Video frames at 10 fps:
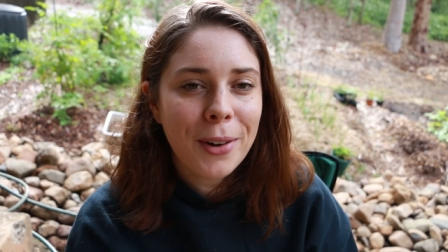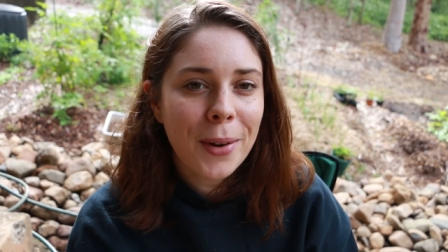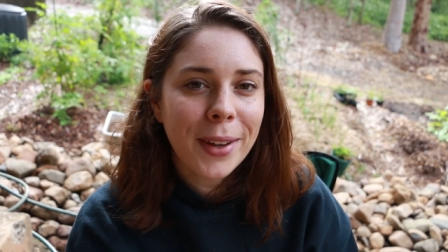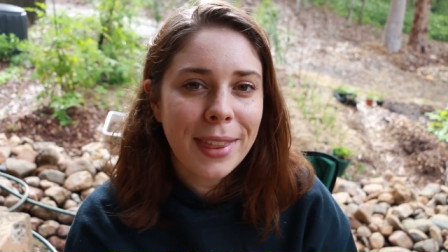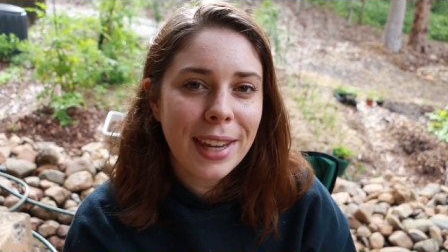
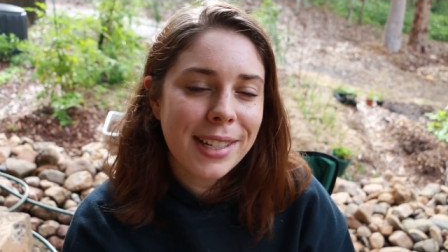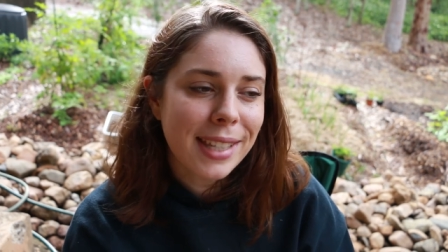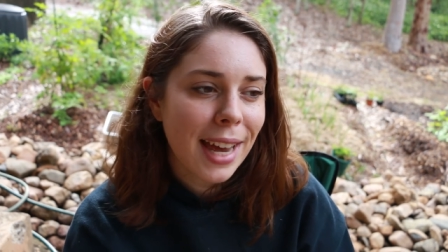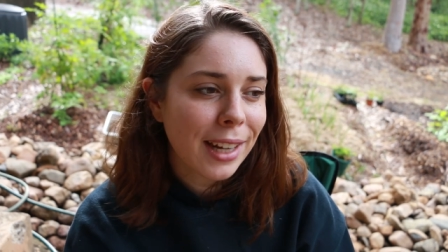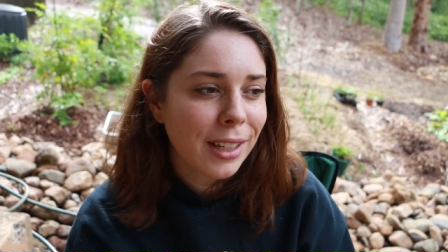growing
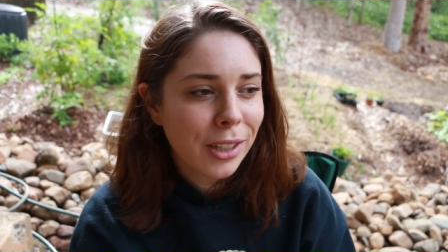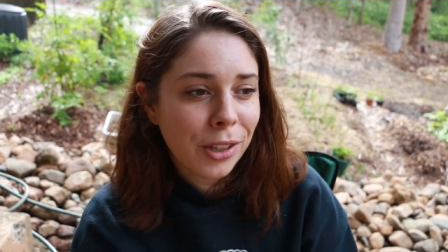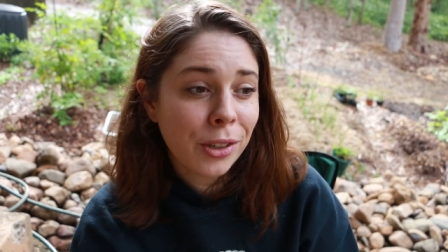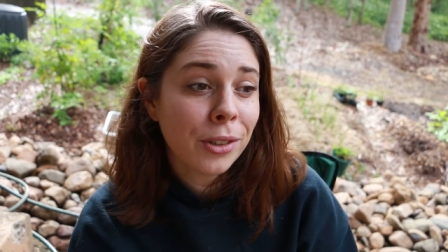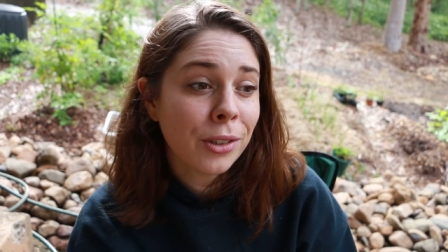things that
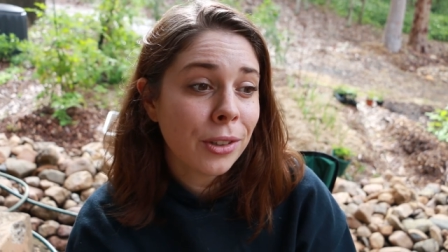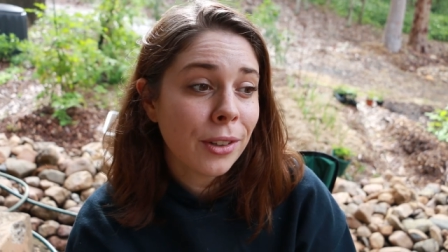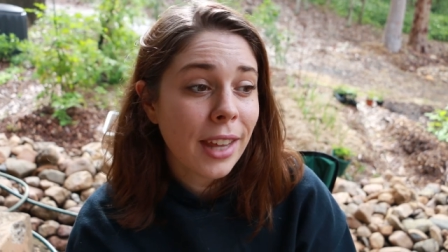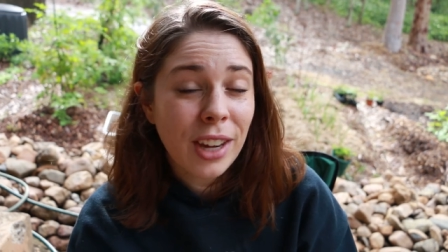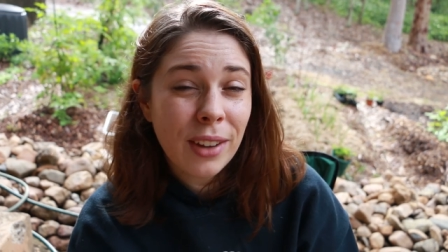
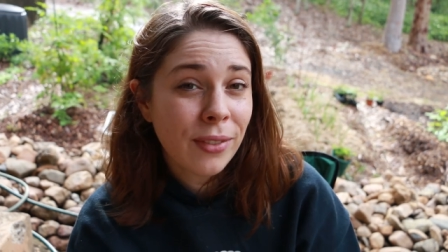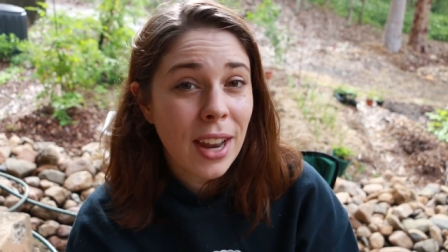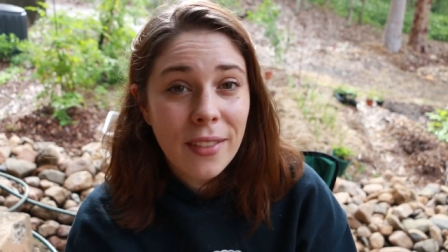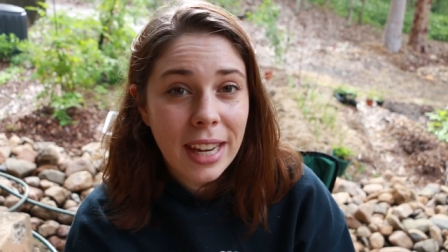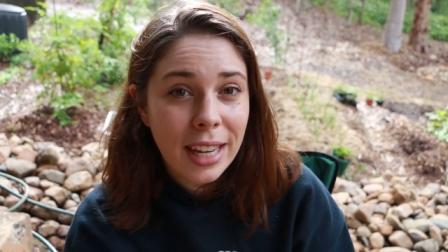you're that you have
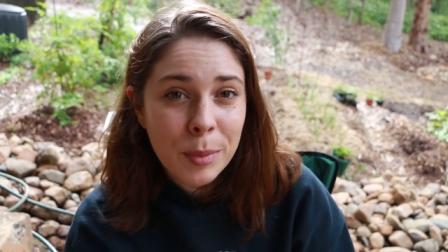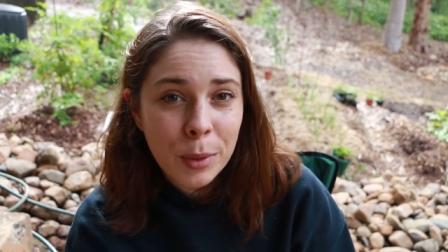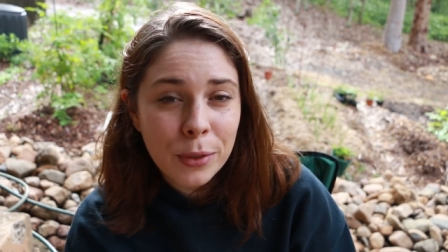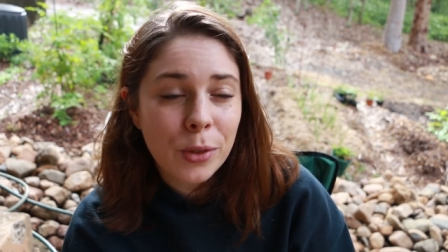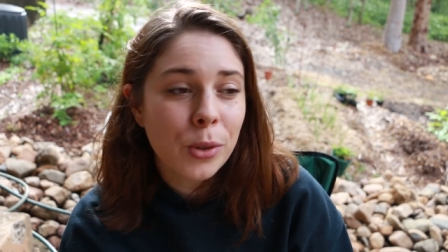never eaten
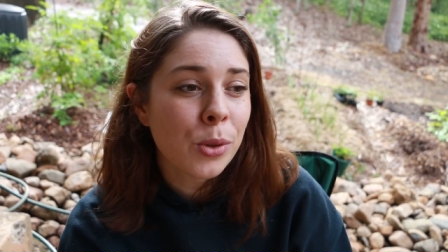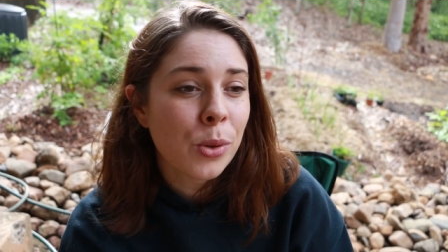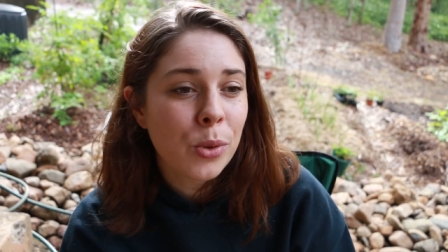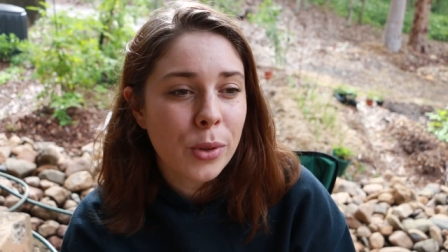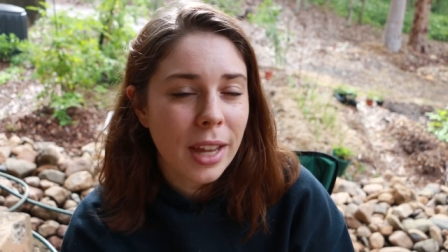
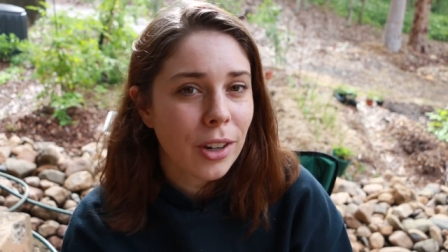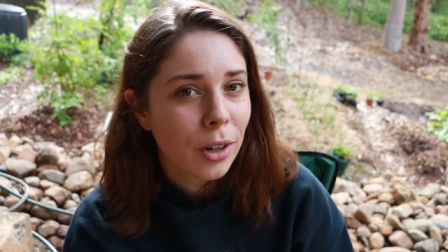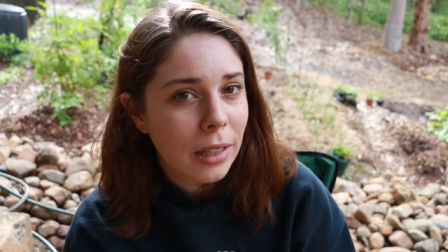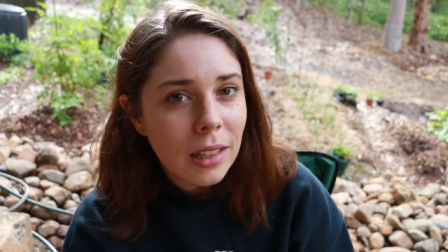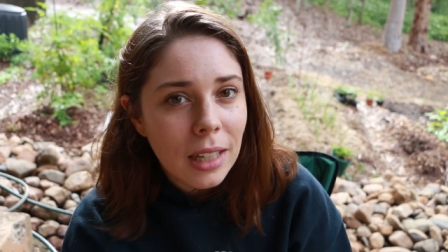before or that
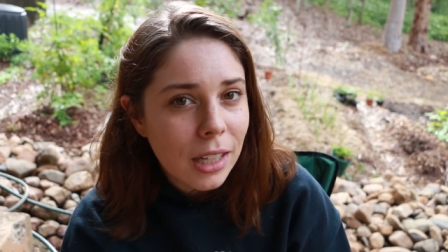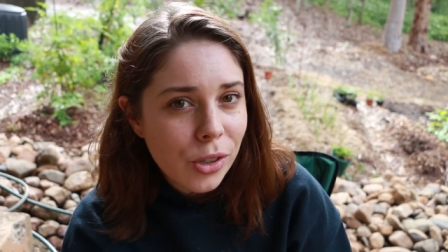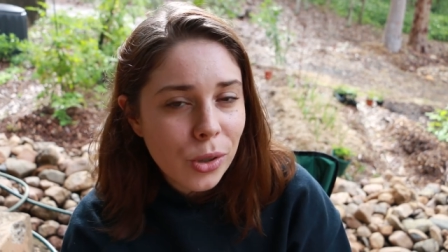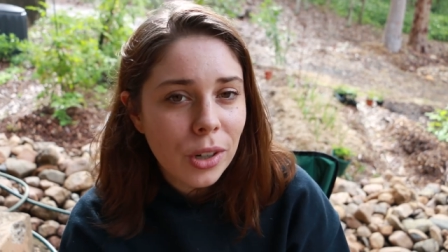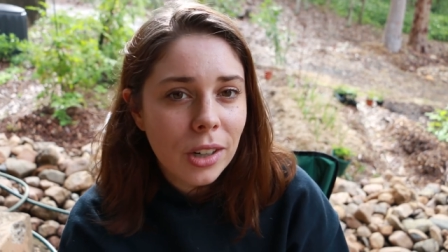you're a little
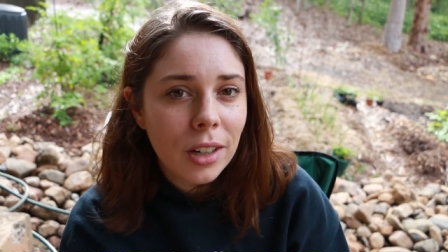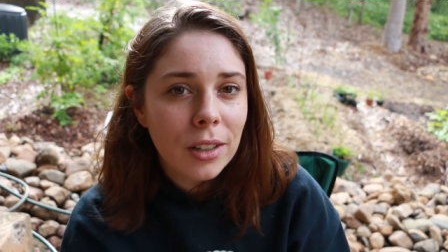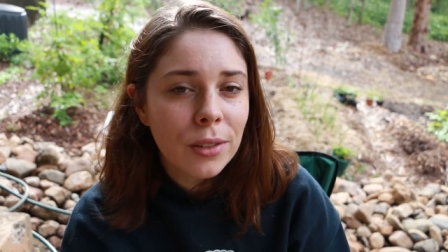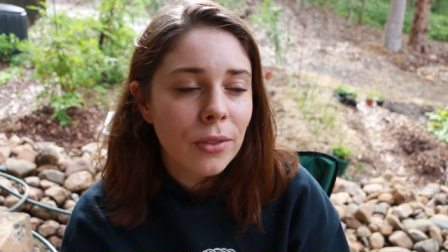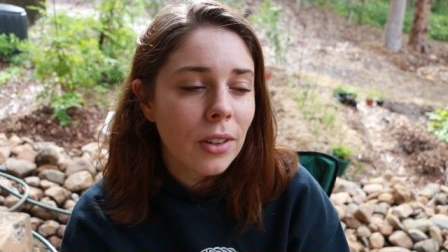unsure
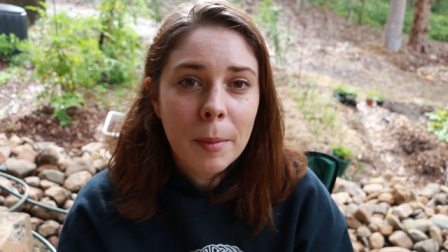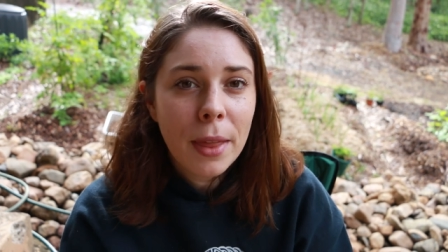of,